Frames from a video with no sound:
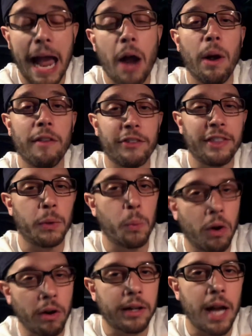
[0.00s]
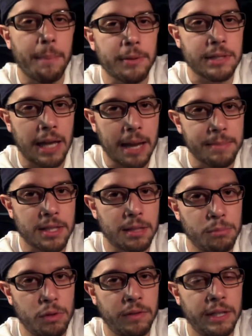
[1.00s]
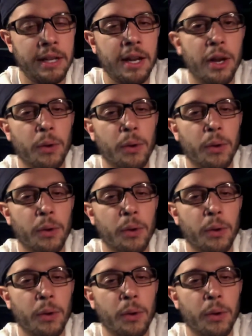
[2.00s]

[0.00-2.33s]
However, there were a couple times in the movie